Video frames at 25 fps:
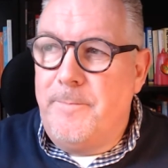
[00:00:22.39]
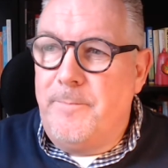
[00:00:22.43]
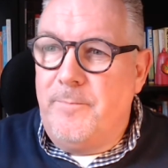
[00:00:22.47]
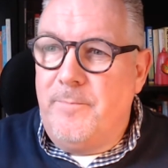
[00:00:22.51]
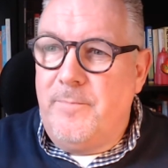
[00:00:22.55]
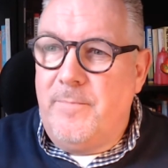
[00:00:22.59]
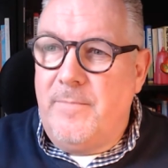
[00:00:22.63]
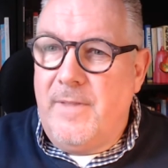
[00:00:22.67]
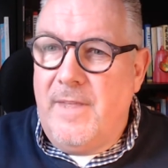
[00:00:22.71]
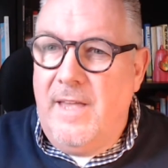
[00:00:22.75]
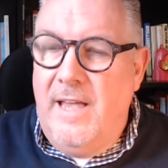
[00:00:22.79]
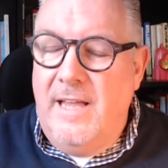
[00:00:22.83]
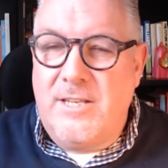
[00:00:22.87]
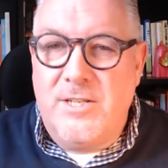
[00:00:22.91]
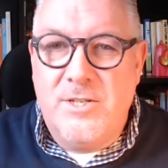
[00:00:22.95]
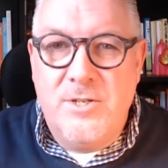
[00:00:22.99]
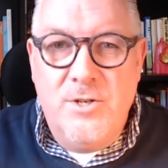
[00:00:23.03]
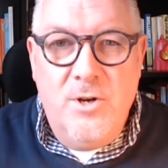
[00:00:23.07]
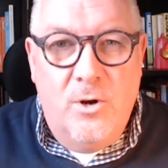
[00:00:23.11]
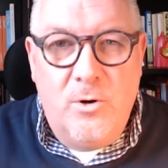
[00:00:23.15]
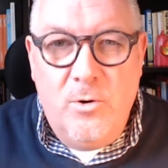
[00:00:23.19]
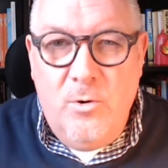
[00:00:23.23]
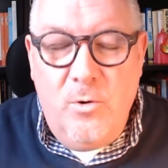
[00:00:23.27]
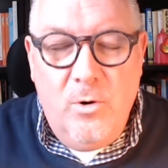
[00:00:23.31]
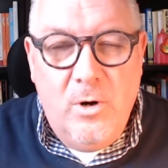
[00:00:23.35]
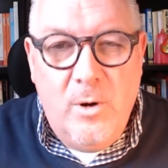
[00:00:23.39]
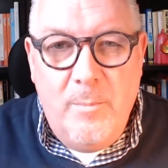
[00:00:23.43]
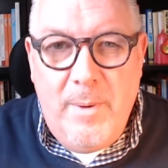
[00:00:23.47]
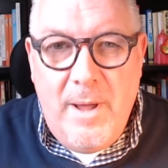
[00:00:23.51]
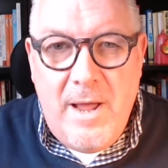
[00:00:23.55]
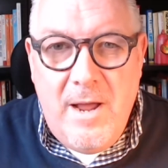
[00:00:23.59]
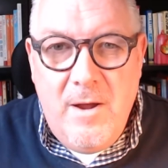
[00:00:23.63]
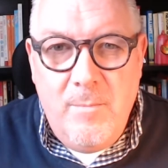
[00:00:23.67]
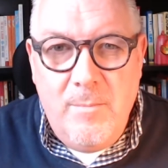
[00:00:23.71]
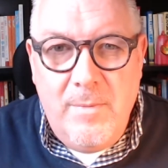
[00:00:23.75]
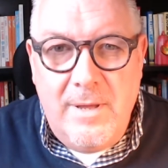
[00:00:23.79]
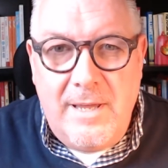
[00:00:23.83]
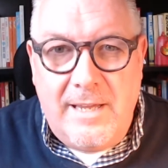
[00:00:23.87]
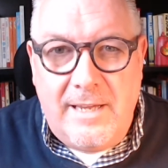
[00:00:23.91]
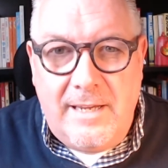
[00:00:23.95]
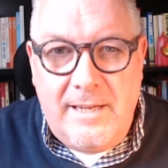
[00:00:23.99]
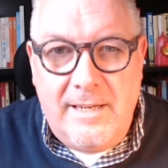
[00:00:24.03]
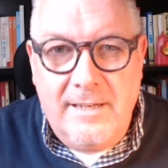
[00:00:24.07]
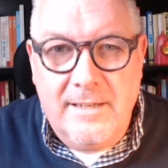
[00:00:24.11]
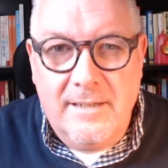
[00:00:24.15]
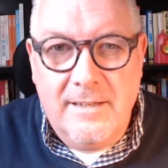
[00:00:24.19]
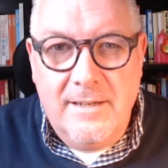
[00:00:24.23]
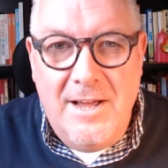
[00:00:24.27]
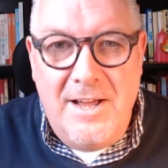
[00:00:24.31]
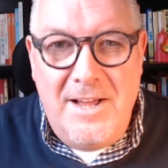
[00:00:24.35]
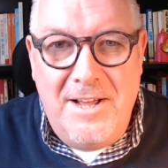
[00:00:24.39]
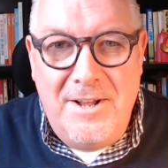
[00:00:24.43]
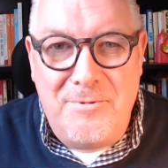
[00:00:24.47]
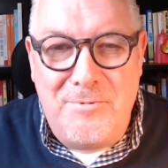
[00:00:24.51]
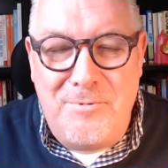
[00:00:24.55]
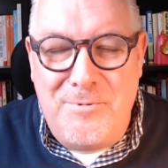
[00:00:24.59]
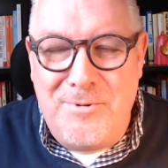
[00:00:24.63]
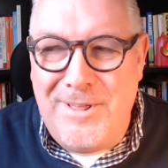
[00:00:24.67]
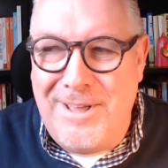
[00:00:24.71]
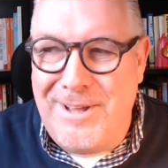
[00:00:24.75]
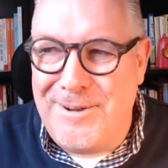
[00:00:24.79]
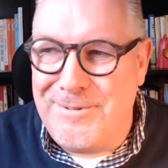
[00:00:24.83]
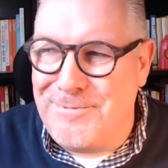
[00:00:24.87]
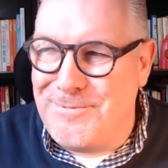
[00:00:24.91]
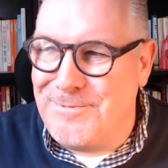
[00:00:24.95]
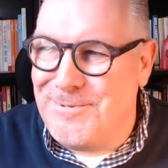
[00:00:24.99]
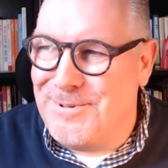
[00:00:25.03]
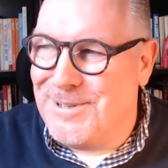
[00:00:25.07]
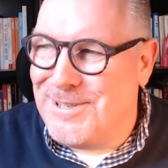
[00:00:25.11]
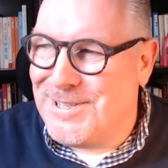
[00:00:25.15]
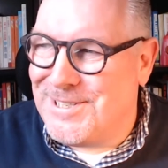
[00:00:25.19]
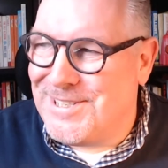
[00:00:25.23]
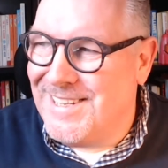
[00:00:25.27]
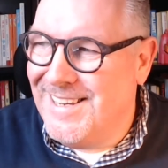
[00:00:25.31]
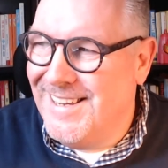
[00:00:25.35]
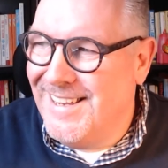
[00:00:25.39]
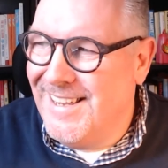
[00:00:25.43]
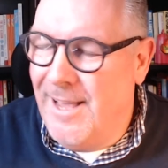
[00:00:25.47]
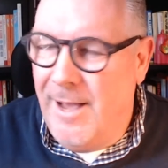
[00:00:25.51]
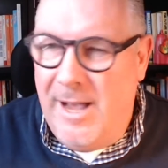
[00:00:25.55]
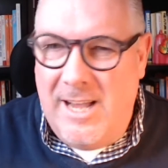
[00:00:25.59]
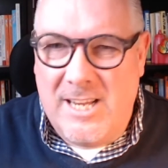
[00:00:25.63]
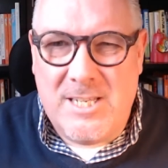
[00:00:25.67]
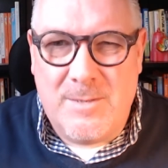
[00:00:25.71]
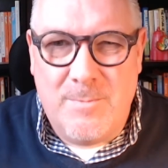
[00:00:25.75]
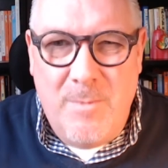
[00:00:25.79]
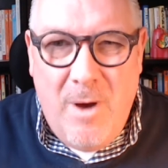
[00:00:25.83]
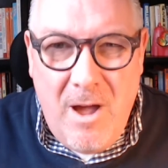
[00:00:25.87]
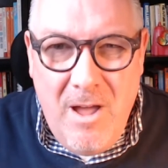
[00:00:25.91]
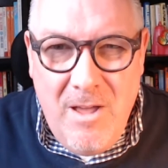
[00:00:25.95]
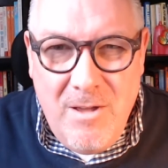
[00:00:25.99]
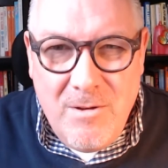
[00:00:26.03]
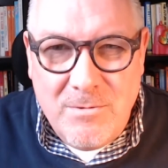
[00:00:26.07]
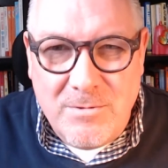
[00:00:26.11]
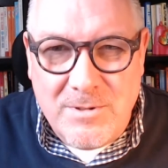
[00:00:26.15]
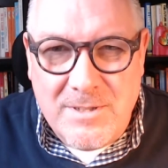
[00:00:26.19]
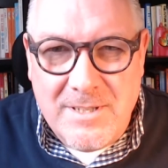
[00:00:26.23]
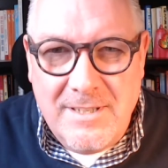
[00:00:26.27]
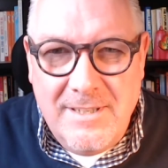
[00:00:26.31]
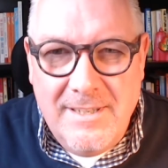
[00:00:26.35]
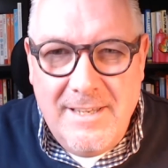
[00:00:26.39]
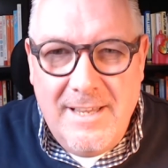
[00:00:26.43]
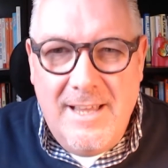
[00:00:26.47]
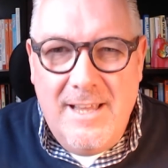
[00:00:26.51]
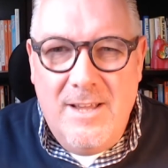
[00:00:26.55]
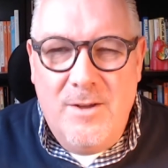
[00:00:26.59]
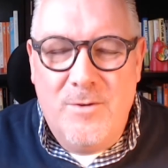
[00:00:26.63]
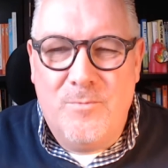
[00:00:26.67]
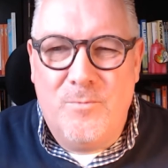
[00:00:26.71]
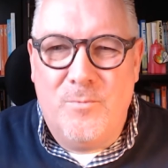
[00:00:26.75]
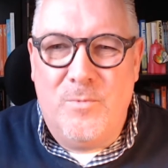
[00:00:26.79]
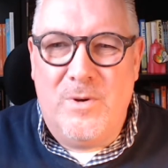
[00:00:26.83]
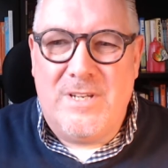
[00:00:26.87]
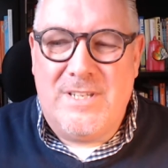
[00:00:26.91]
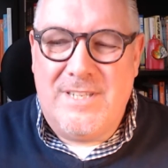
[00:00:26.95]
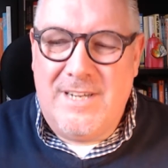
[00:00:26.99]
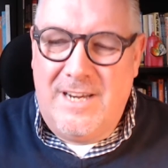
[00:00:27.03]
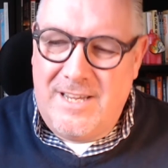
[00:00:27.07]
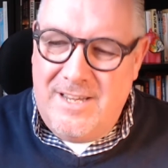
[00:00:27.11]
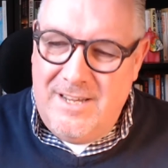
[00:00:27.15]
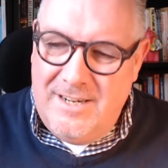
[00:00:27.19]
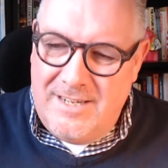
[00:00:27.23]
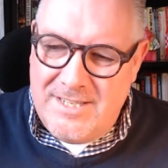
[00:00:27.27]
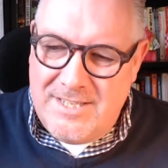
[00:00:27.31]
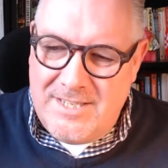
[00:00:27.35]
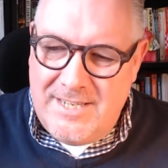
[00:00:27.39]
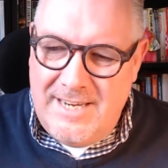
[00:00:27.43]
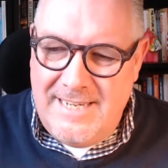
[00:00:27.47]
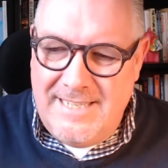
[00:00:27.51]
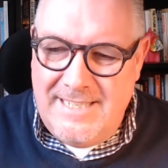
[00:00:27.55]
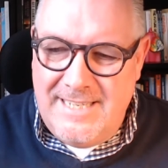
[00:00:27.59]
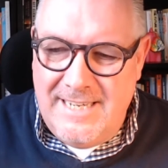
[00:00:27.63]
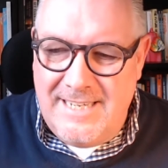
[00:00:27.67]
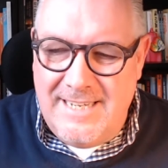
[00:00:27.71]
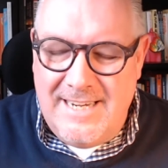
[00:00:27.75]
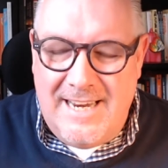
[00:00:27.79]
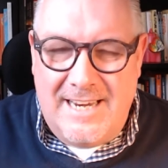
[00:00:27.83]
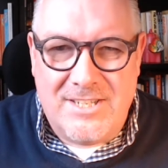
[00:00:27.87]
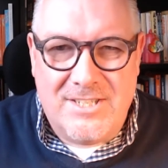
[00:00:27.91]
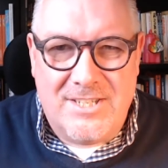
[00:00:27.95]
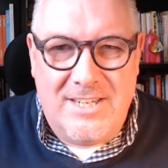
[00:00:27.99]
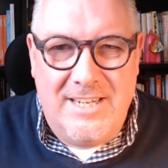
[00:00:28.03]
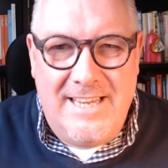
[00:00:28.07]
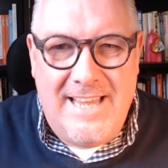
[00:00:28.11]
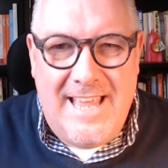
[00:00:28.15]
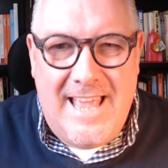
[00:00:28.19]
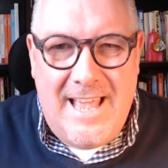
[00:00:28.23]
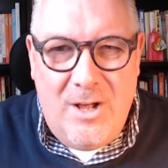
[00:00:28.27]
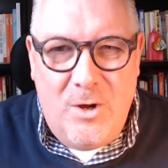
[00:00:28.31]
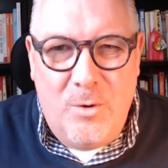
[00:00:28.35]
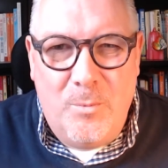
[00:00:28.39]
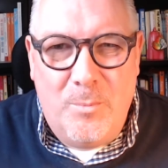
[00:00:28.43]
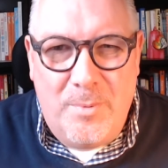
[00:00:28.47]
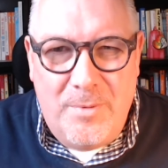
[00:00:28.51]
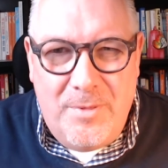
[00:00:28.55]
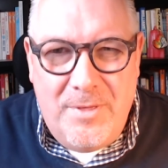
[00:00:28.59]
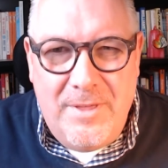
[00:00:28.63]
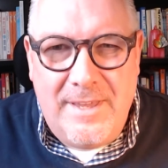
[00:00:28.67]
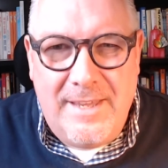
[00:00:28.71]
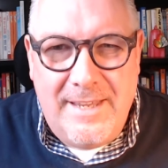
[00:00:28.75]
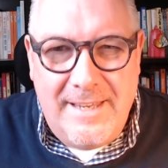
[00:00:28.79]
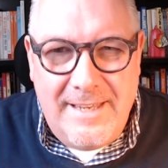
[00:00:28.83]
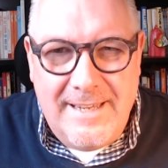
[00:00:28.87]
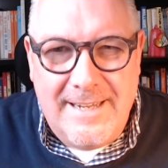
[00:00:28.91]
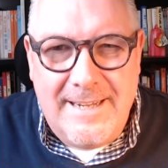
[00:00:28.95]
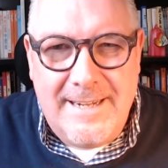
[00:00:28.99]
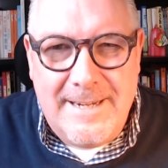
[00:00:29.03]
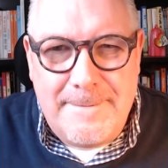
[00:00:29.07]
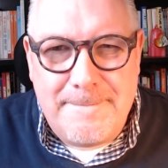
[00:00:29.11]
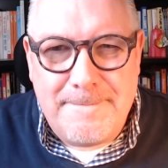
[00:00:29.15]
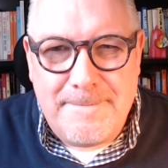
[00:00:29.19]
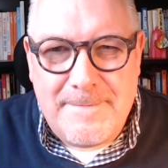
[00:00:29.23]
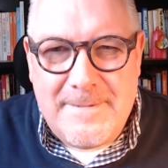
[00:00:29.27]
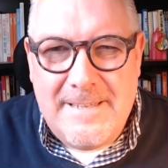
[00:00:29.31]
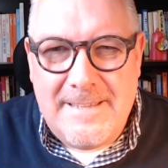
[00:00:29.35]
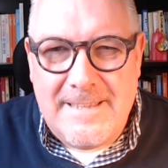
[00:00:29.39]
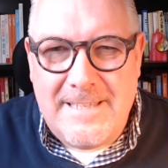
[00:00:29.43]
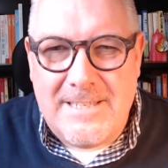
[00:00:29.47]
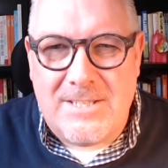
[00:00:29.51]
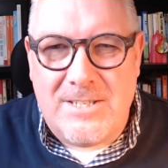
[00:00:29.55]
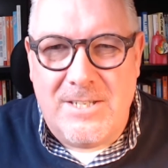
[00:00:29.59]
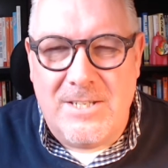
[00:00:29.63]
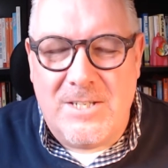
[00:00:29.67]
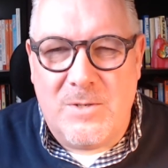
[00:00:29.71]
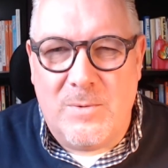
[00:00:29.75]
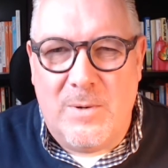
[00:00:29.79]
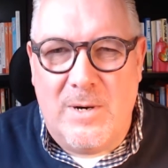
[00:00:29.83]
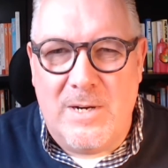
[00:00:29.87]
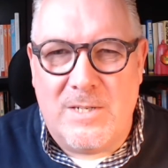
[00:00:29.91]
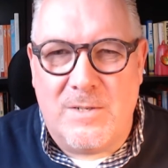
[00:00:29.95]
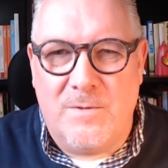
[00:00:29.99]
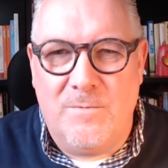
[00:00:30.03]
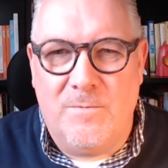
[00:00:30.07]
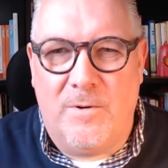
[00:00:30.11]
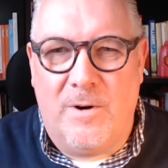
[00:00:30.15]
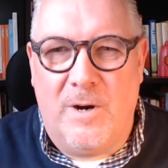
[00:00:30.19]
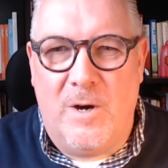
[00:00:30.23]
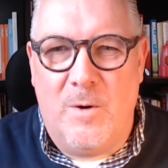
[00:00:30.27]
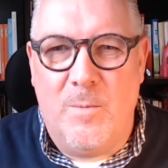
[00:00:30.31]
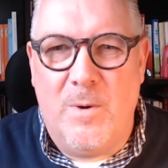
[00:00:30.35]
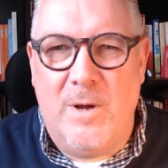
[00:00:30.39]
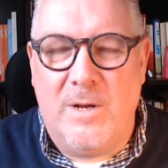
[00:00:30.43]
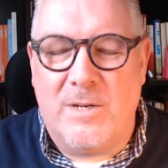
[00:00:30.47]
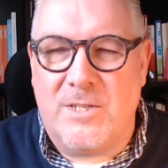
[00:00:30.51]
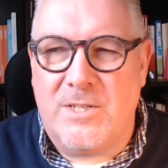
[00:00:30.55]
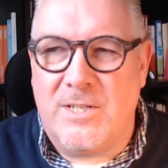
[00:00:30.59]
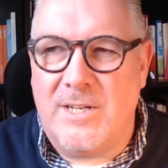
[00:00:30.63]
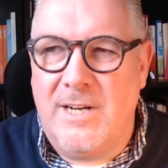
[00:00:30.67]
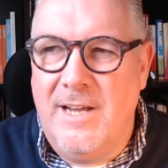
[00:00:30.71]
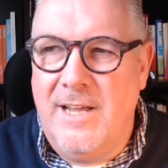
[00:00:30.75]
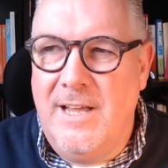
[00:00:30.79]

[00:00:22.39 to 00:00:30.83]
it's not all about me. I smiled, which I got to say didn't actually help the situation very much.